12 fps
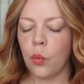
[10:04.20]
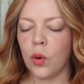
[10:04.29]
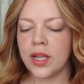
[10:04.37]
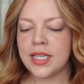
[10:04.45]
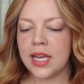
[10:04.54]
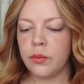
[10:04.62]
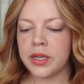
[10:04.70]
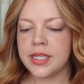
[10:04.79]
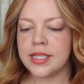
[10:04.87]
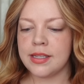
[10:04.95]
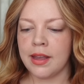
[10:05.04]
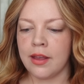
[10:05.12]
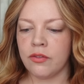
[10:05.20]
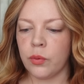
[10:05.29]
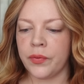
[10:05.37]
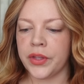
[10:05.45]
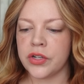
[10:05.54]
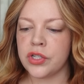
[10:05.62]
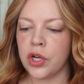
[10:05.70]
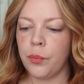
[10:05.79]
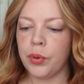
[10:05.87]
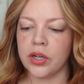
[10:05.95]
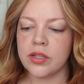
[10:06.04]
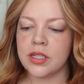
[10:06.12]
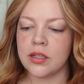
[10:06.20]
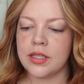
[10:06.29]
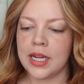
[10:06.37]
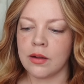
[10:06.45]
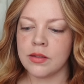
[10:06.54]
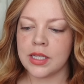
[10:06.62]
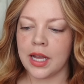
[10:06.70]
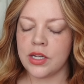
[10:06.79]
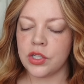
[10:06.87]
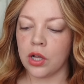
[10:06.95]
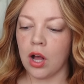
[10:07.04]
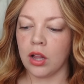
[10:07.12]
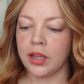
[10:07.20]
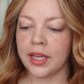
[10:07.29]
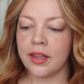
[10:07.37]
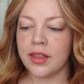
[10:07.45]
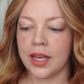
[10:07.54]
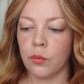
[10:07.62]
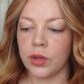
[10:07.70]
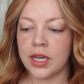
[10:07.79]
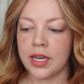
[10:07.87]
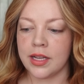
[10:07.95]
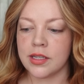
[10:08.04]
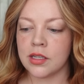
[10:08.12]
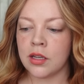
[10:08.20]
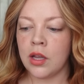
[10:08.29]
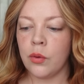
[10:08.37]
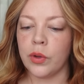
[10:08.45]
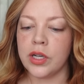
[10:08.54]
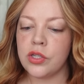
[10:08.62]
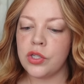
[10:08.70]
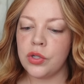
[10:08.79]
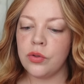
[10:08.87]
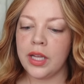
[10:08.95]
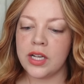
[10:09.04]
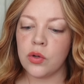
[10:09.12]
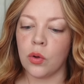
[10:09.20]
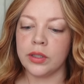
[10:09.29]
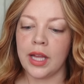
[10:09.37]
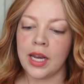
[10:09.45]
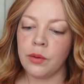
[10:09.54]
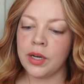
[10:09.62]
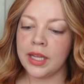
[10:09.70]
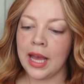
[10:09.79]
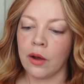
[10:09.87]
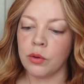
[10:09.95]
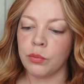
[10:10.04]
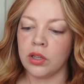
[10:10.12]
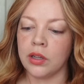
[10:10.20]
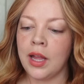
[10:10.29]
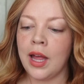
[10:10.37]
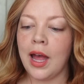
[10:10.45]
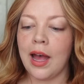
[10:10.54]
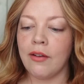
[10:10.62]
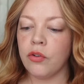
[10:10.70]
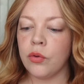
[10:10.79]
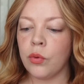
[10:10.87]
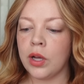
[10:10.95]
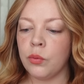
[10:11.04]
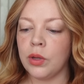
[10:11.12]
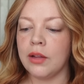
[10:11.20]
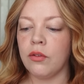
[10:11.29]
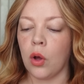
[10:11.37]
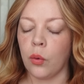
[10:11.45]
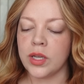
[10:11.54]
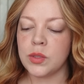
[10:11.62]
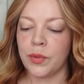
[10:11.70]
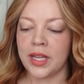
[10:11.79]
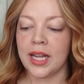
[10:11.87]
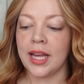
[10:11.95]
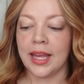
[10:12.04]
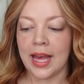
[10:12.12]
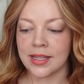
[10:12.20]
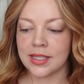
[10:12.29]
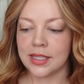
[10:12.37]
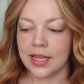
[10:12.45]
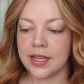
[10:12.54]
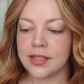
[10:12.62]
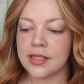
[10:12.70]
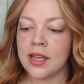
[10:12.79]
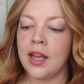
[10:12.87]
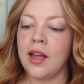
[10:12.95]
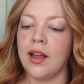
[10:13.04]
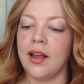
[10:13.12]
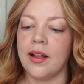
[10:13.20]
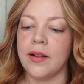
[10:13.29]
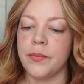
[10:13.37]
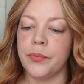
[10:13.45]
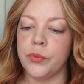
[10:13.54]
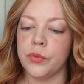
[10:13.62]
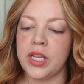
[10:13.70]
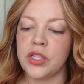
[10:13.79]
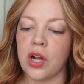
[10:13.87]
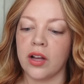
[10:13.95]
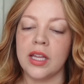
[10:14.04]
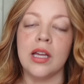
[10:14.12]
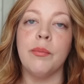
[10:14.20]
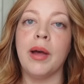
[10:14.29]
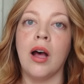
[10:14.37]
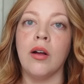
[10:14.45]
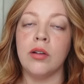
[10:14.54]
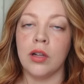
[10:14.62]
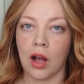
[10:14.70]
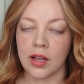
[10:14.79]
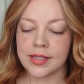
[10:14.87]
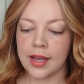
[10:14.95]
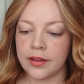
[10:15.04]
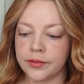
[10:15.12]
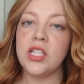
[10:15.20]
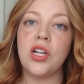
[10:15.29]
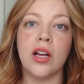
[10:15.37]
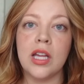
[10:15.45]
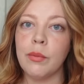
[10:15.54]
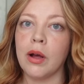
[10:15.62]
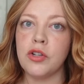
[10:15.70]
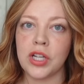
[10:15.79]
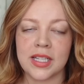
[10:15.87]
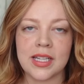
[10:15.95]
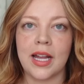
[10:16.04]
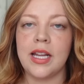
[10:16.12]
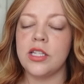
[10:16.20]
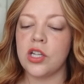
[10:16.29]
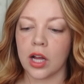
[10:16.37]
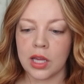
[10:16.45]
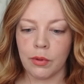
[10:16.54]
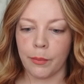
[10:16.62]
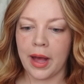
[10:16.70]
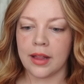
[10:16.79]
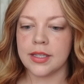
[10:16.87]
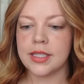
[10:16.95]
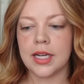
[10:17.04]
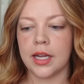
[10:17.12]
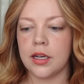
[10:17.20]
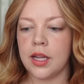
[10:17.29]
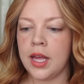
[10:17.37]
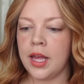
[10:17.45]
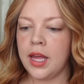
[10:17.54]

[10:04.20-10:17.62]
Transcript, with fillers: One day when it's safe, when there's no personal downside to calling a thing what it is, when it's too late to hold anyone accountable, everyone will have always been against this. Um, he's talking about Gaza. He's talking about genocide. He's talking about Palestine.